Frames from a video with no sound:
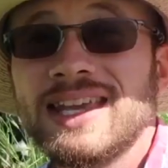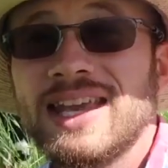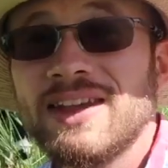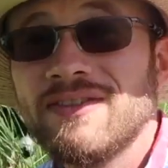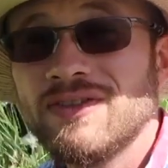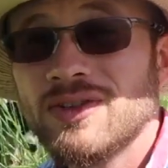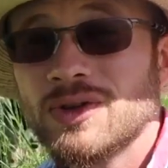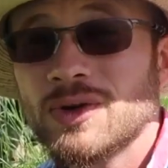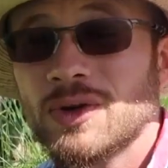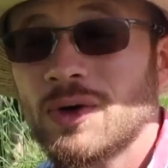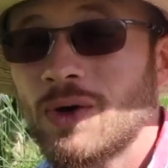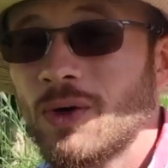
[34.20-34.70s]

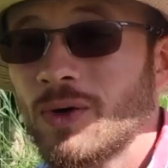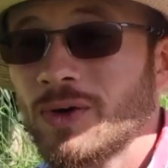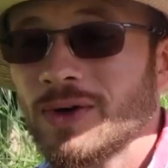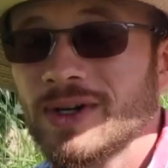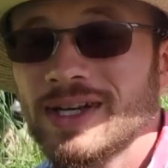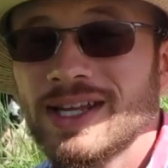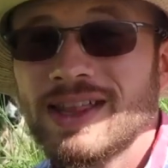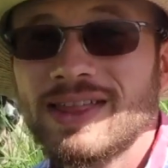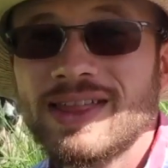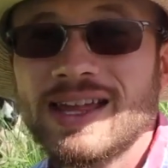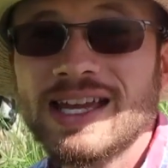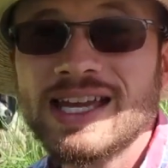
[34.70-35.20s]
If you're
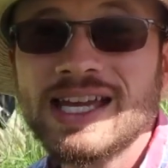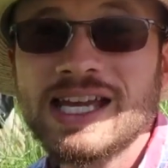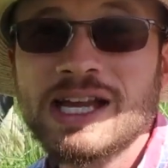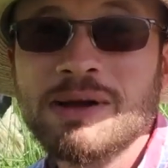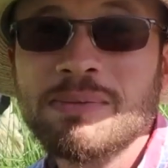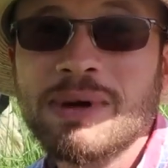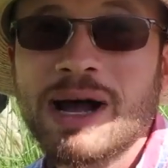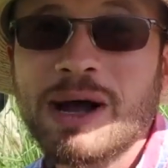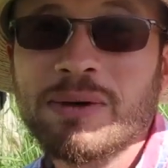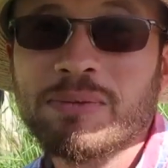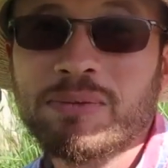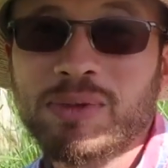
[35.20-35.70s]
already thinking
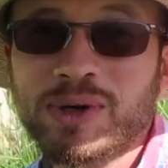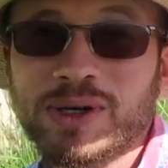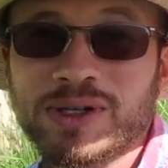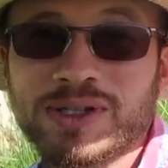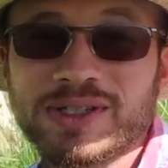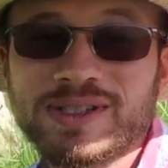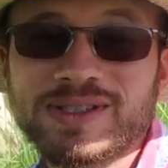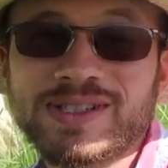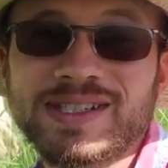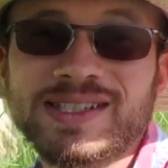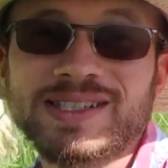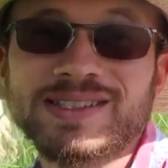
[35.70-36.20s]
about
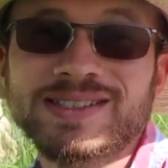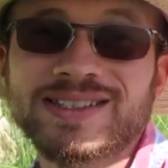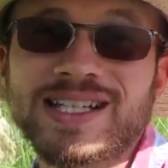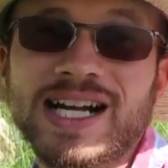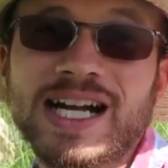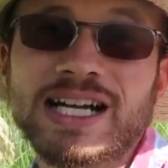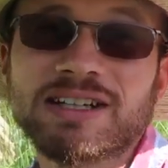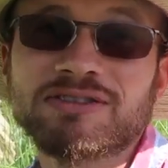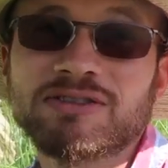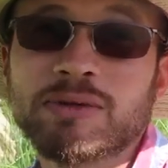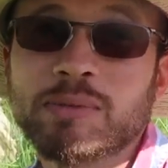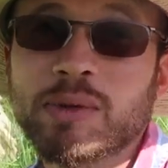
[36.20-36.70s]
purchasing
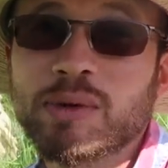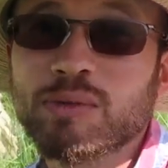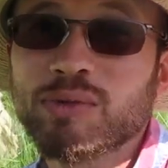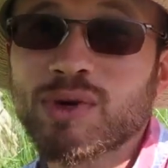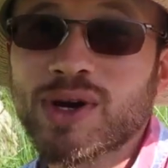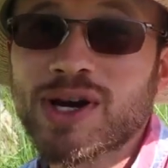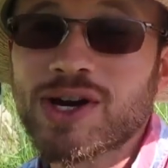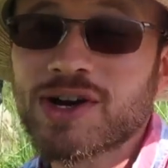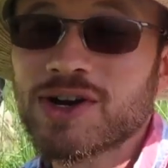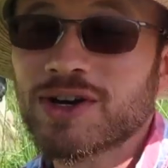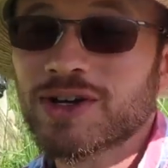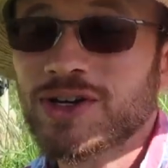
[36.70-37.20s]
stock from a
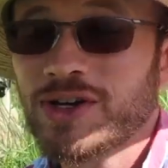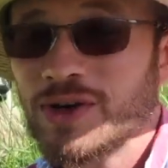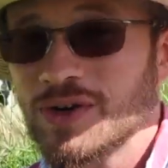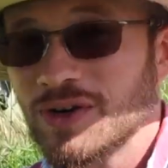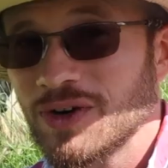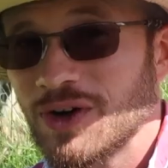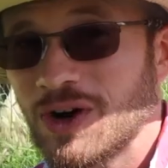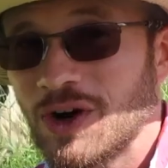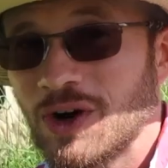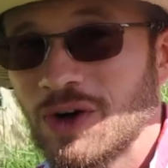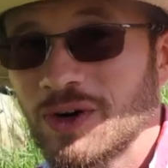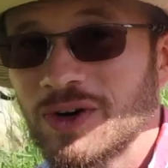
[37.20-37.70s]
breeder,
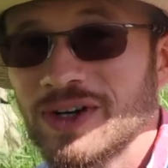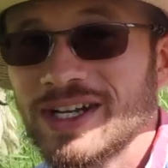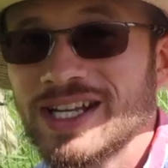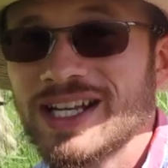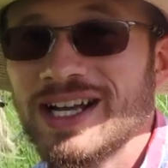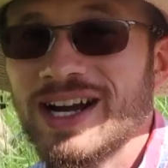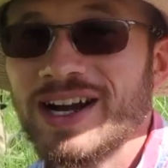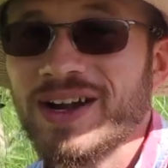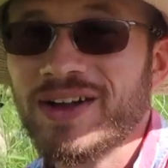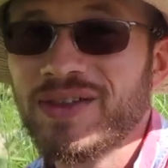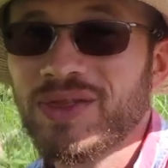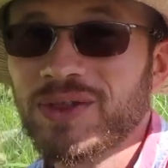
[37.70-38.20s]
you're
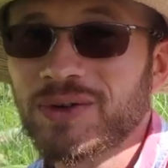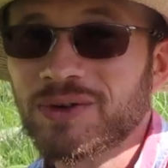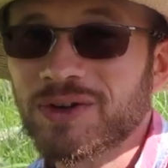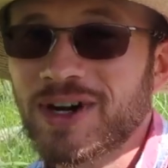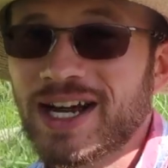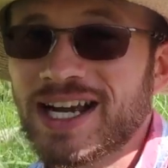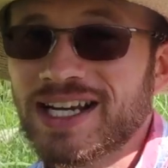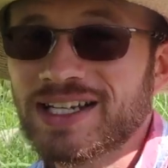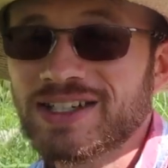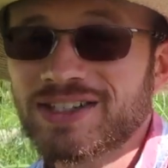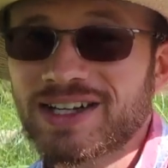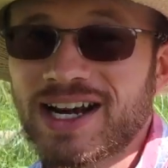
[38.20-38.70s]
already on the
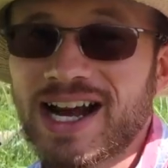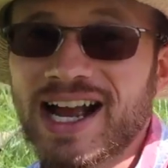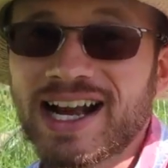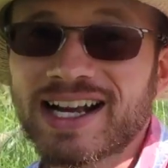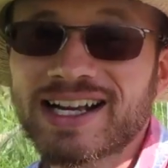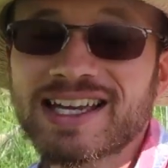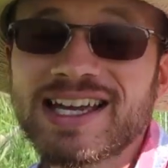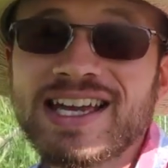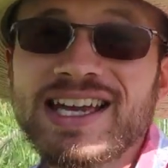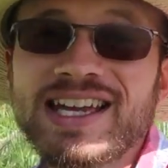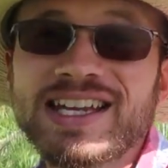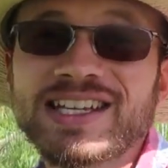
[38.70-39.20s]
right
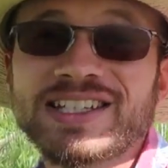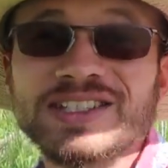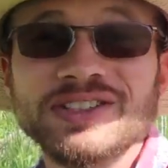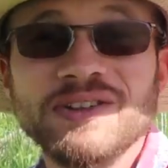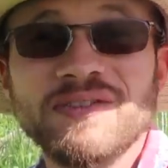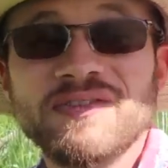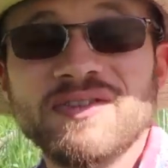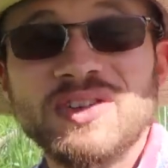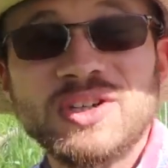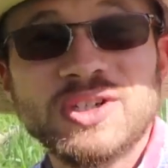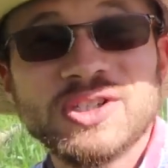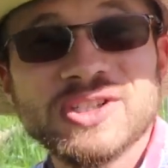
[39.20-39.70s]
track. Because
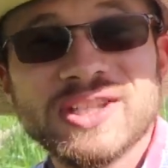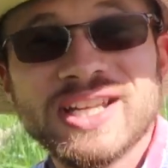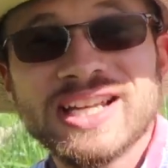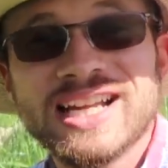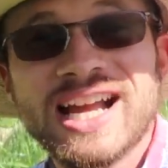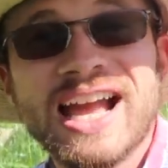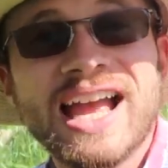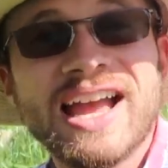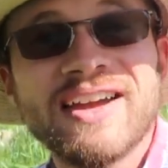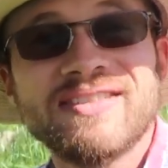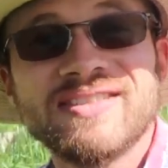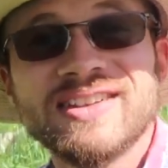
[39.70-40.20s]
the first
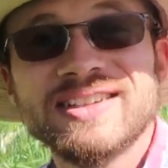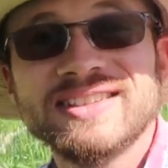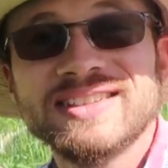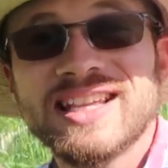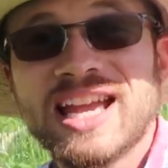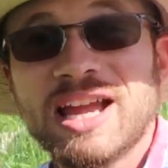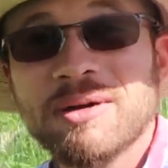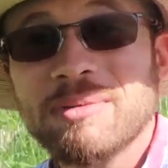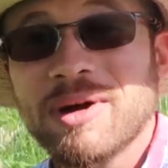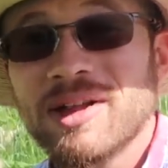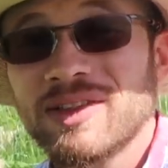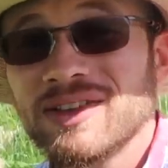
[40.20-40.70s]
thing I have to
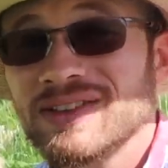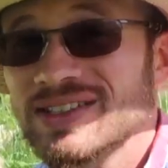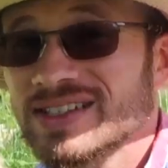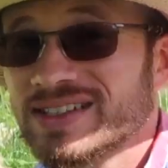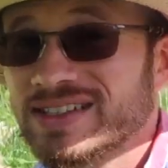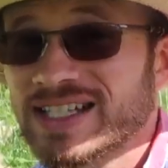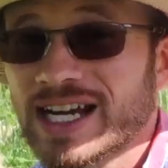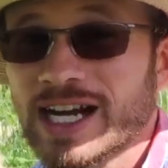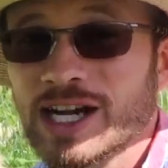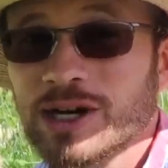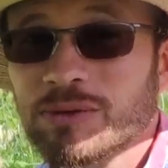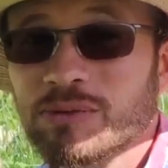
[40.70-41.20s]
say about this
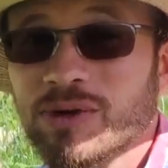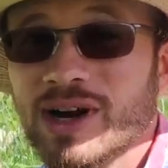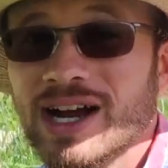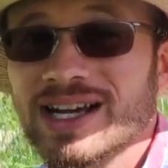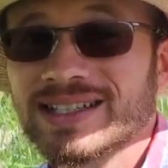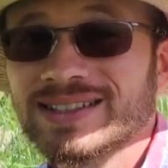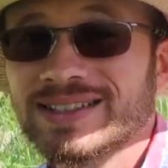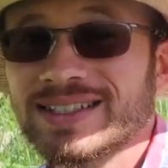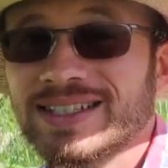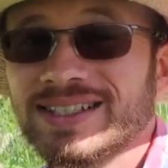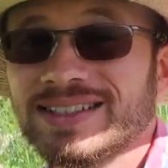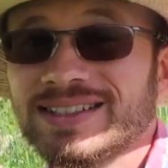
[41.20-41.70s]
entire
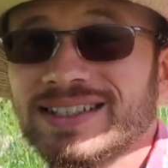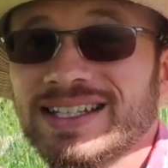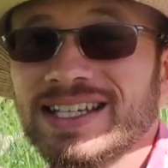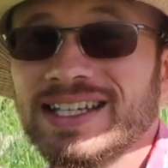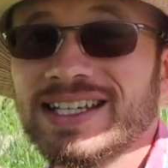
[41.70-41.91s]
process